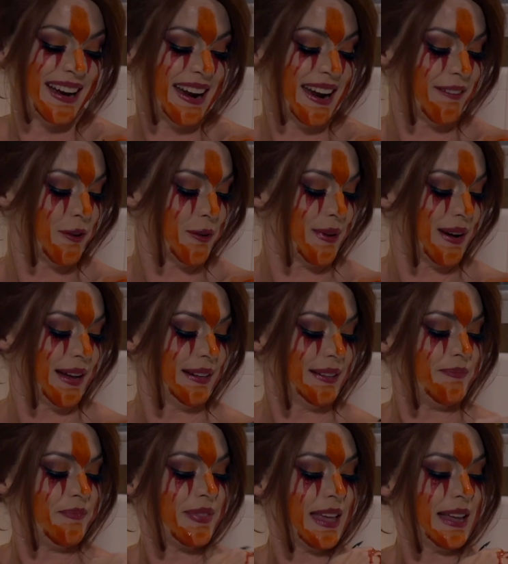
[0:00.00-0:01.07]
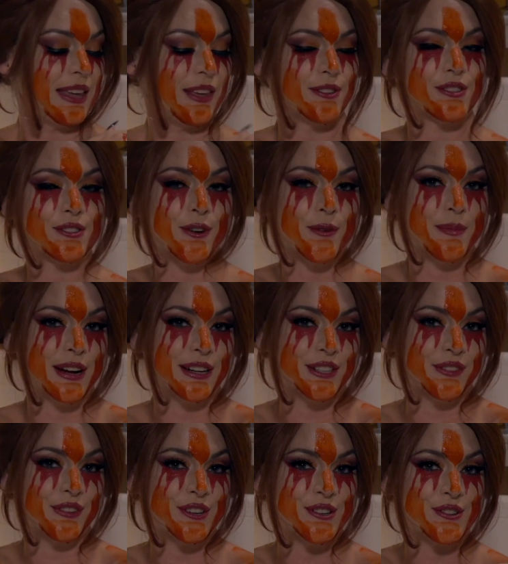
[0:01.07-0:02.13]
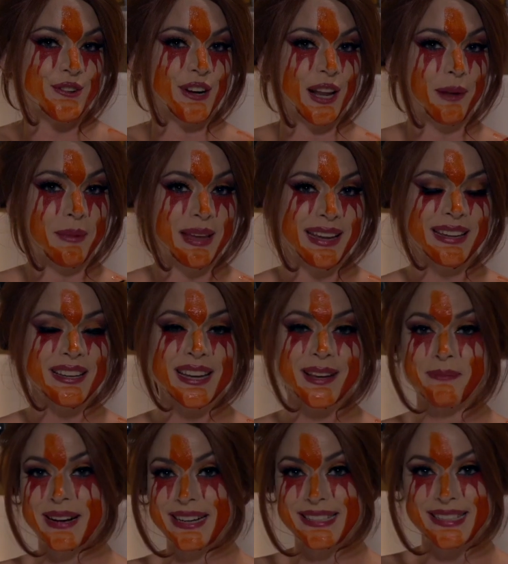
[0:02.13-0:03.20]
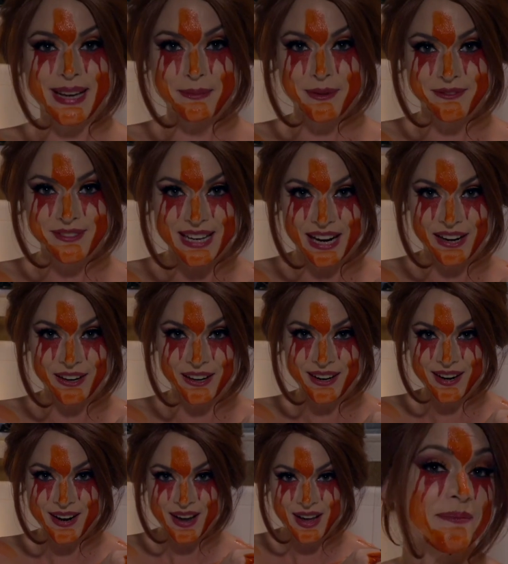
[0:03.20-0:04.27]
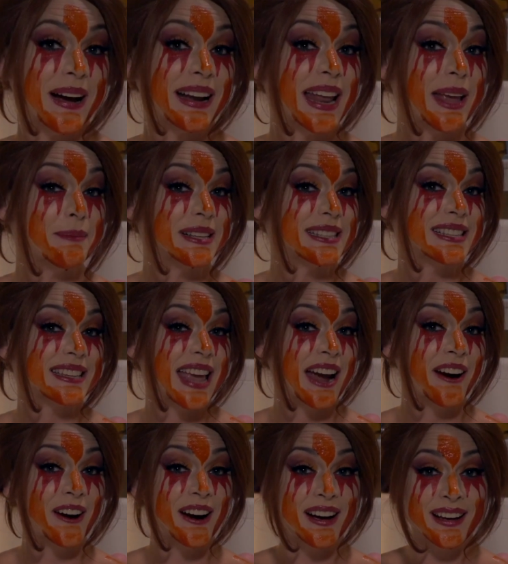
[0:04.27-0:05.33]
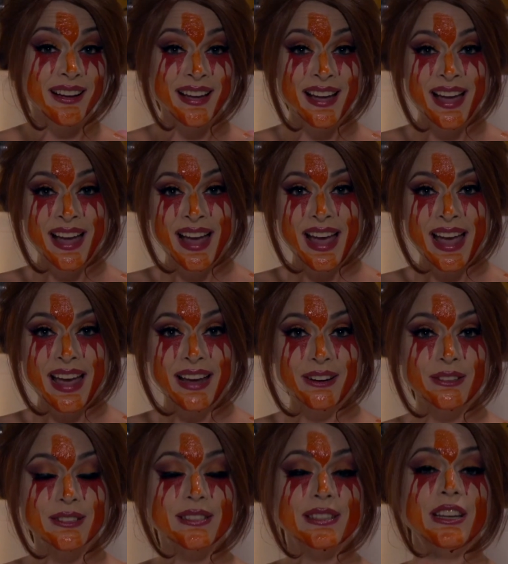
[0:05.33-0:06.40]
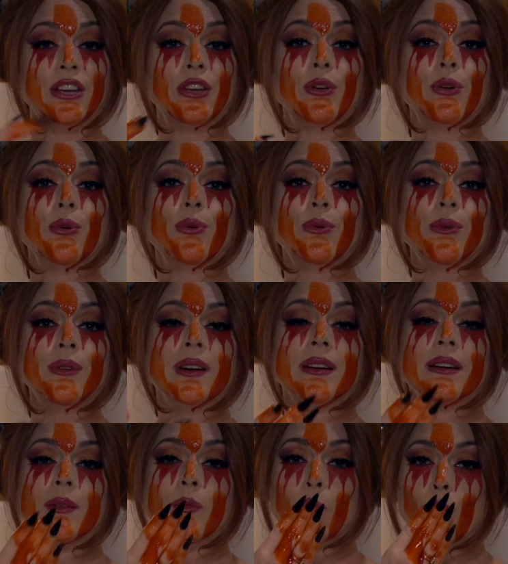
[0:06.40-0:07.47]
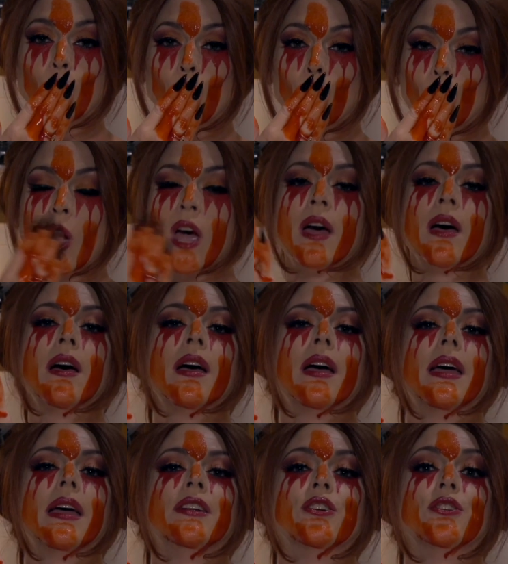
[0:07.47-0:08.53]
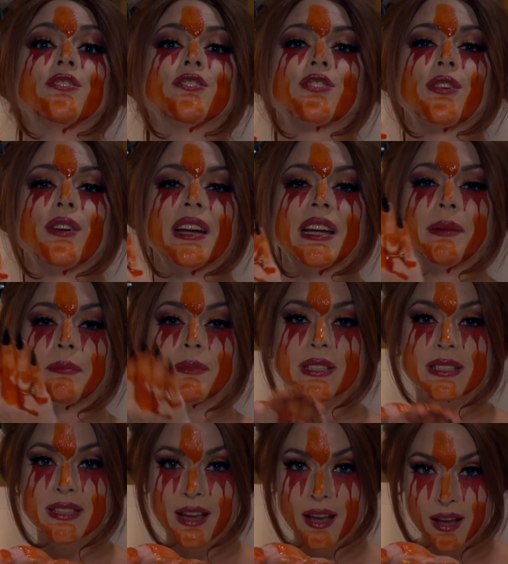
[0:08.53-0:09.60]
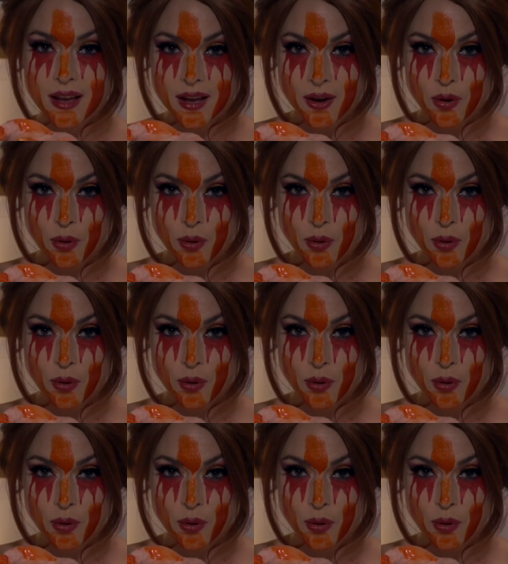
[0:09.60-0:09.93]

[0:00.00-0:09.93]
right, everyone. Thank you so much for joining me in my tub of terror. My name is Scarah, and I'll see you in your screens.